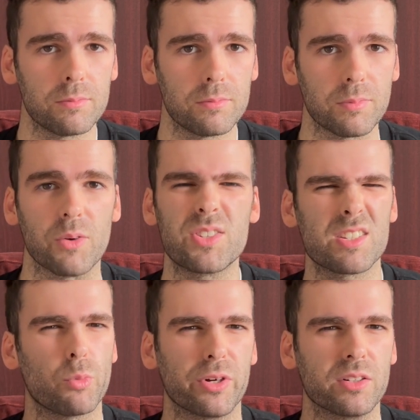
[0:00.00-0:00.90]
but it was
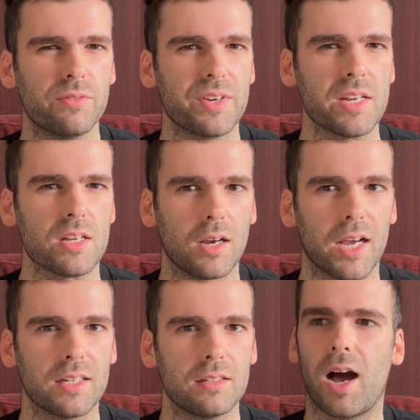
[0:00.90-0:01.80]
just more inconvenient.
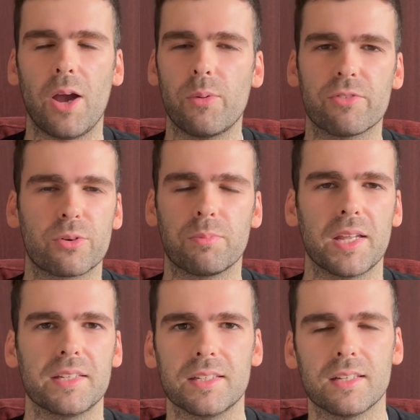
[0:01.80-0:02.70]
And I went from
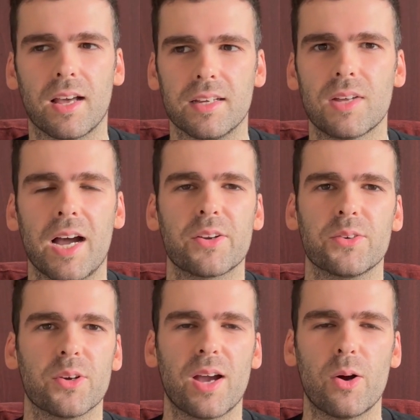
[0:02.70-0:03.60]
playing it like, I don't
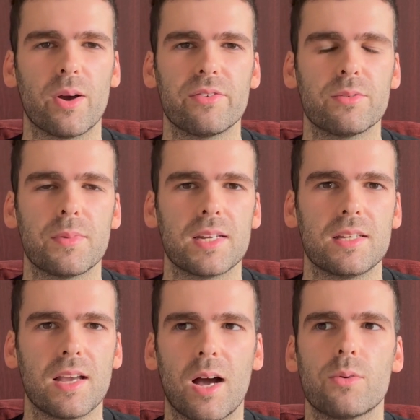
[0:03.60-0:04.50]
know, however
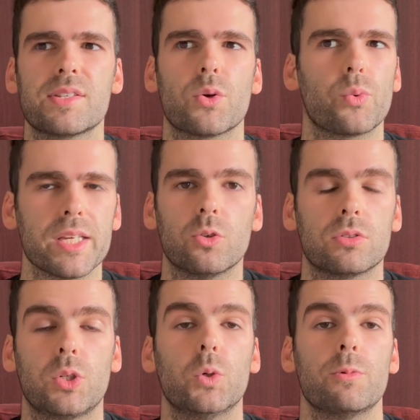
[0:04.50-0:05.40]
many hours a week
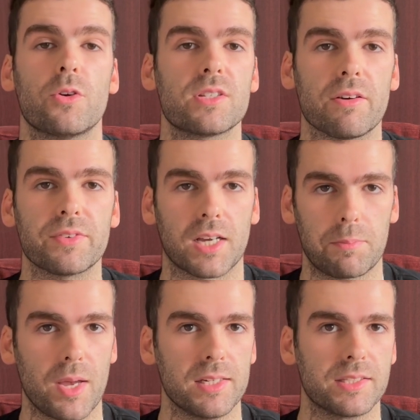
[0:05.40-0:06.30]
to almost nothing. I
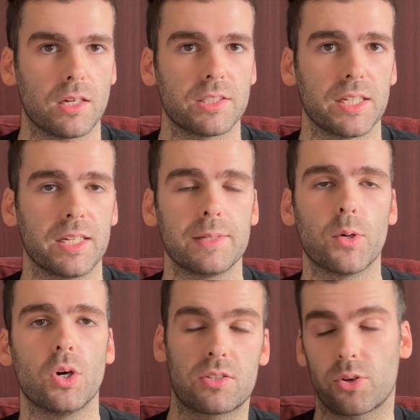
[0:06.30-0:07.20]
barely touch it
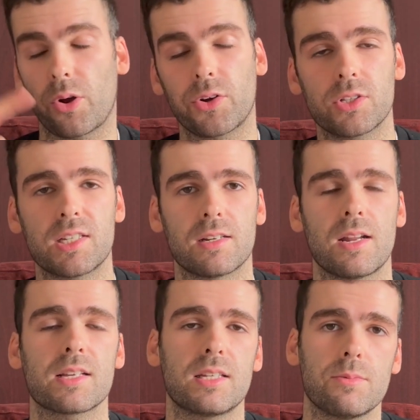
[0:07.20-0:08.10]
anymore. So going on to the
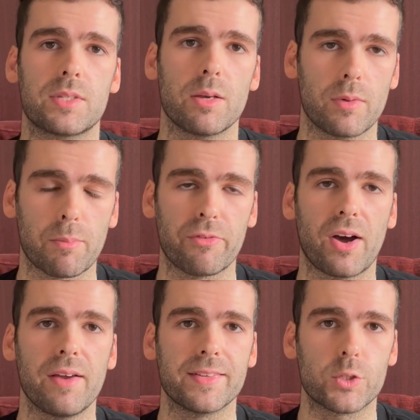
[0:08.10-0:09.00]
next tip, tip number
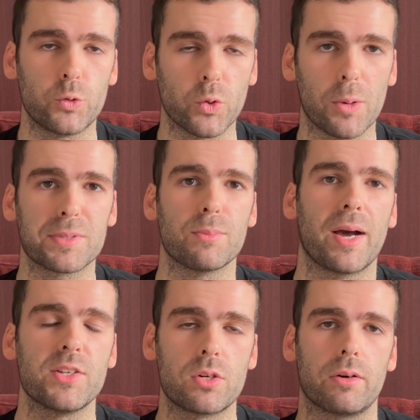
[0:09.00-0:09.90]
5 is to
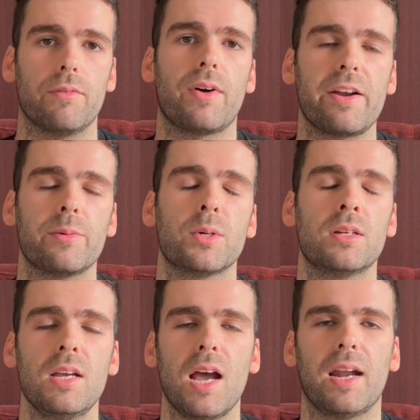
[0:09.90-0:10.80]
optimize your environment.
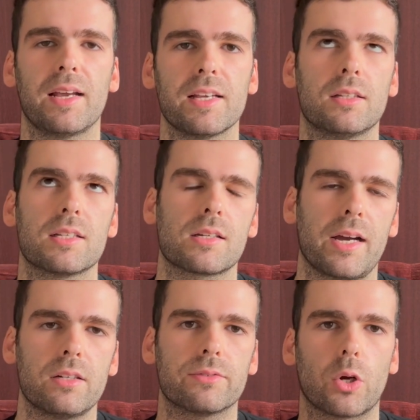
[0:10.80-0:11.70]
And I guess this
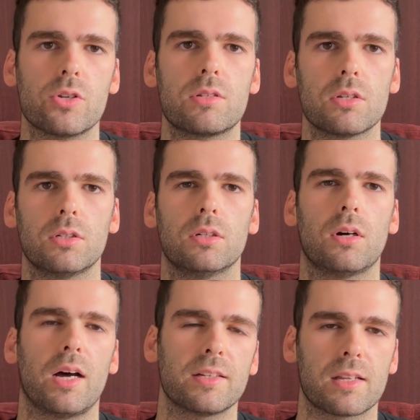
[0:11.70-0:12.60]
kind of goes
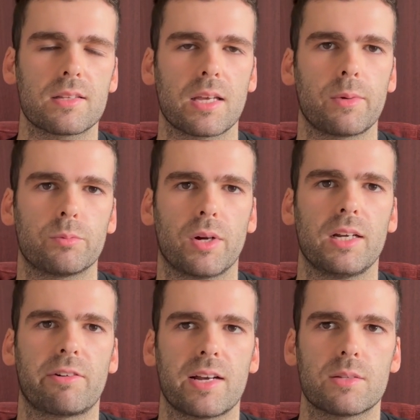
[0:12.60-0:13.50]
under the same
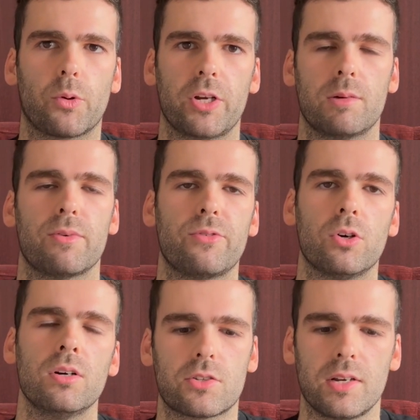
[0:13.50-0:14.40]
umbrella as point number
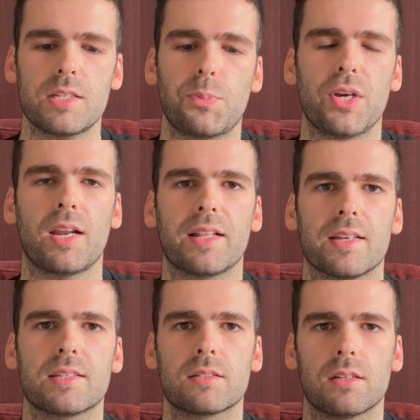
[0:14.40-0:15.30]
4. So let's put it like
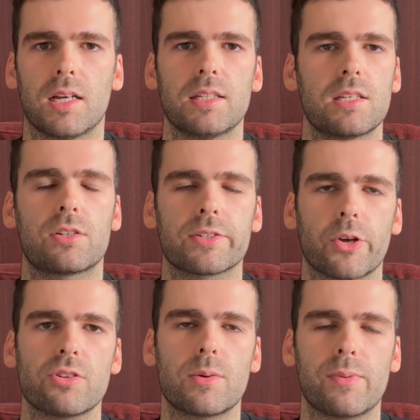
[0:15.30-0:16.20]
this. And this is just
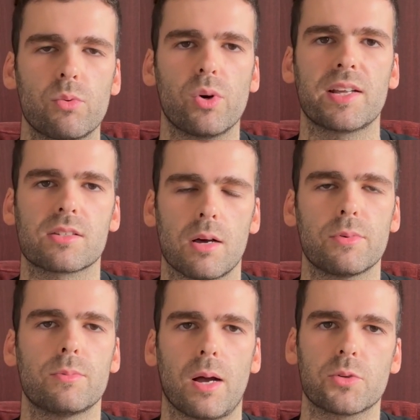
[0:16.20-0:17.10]
going to be one
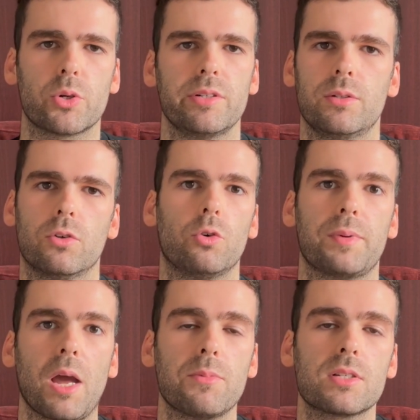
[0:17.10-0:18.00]
example, but I'm sure you will
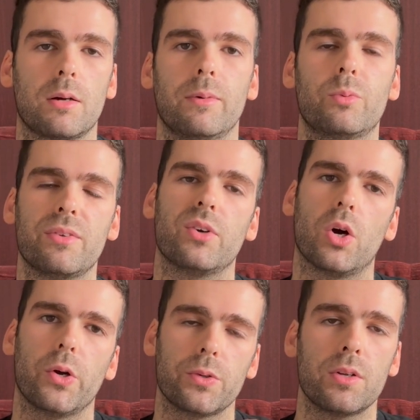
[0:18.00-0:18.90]
be able to come up with
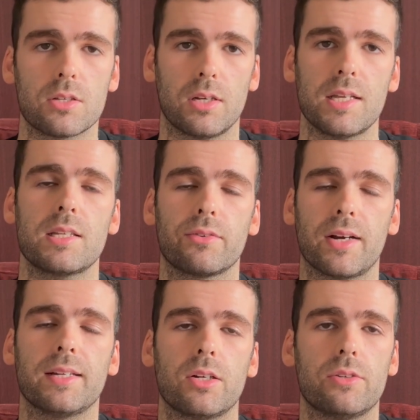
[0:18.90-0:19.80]
your own. So let's say
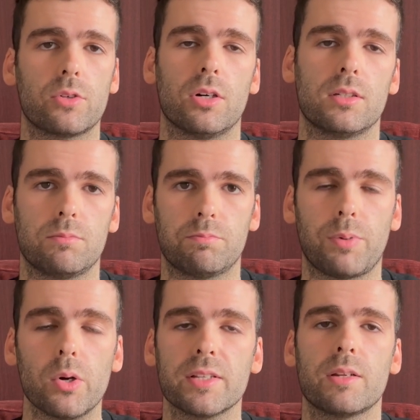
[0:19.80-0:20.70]
right now you've got a
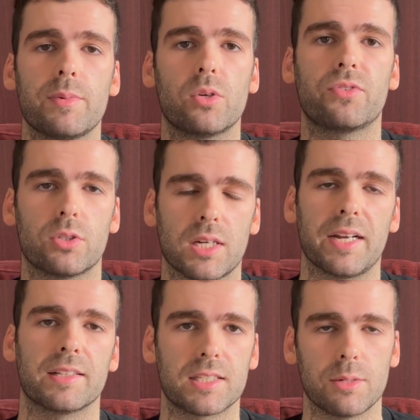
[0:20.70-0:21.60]
bowl in the middle of your
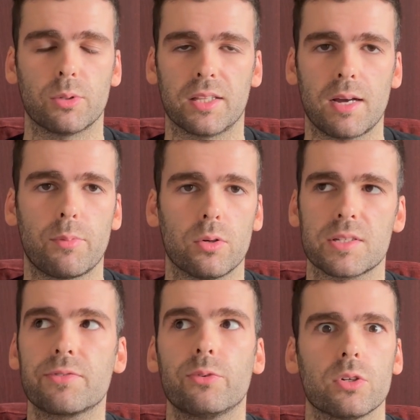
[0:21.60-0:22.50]
dining table, and that bowl
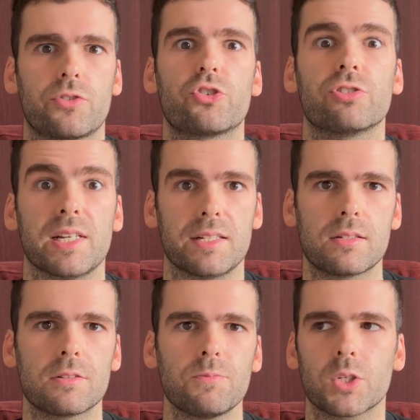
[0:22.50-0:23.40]
is full of
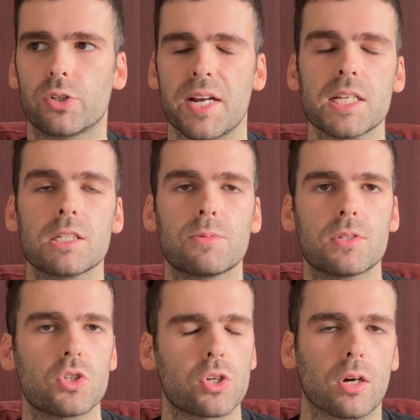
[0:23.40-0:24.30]
treats,
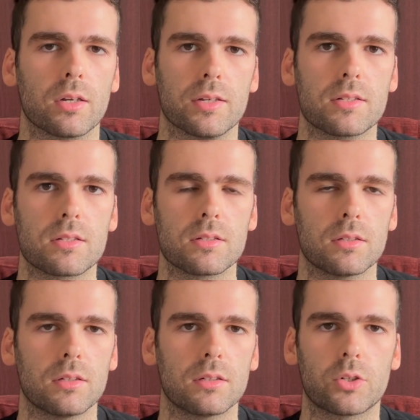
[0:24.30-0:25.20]
crisps, chocolates,
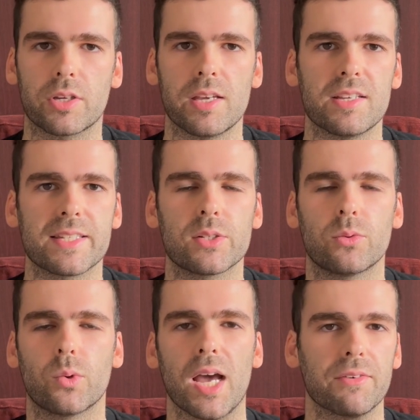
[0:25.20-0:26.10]
cookies,
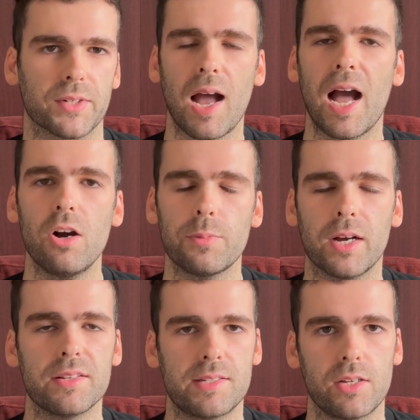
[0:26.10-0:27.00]
whatever. How about
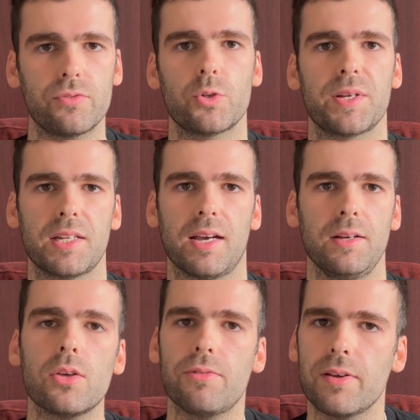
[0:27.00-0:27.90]
instead of doing that,
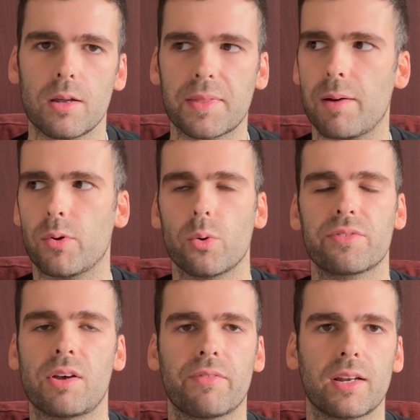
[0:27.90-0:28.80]
you fill up that bowl with
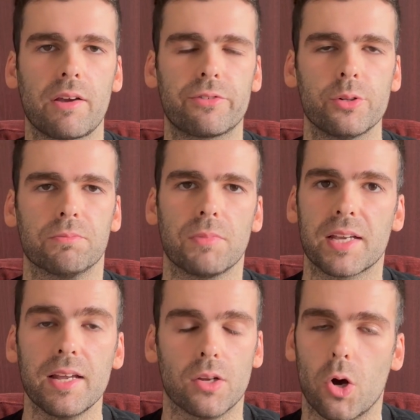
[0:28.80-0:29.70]
something like fruit?
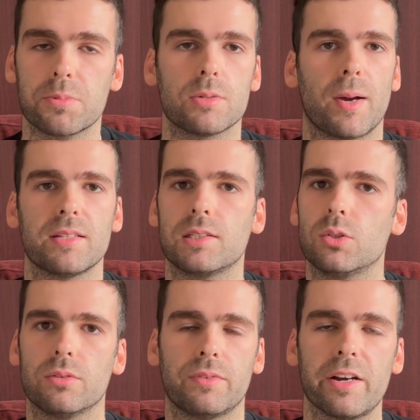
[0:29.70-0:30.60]
Again, optimizing
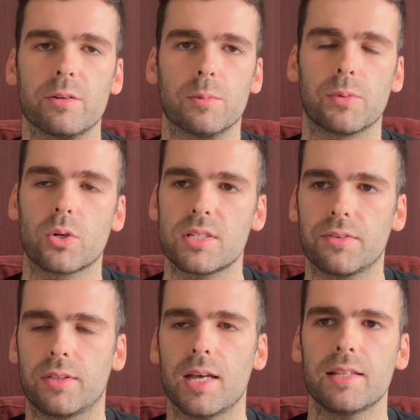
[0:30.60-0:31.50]
your environment, because
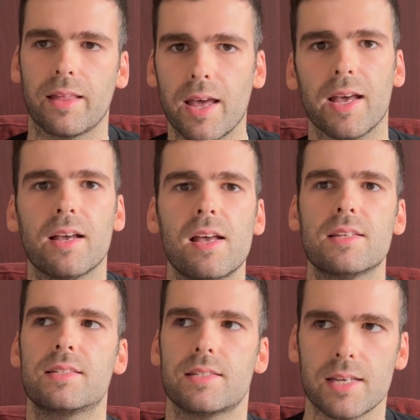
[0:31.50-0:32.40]
if they're there
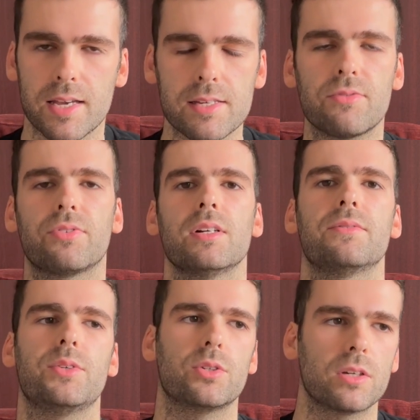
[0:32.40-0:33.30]
sitting in front
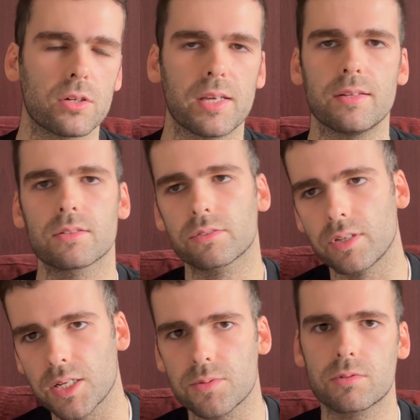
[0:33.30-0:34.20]
of you, cookies,
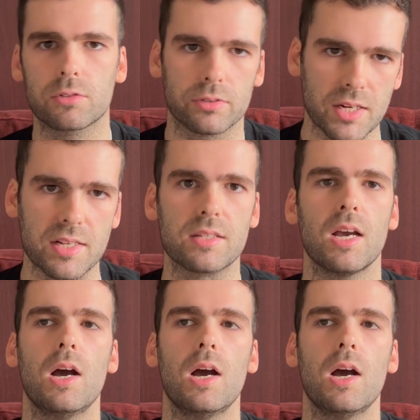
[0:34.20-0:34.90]
crisps, treats,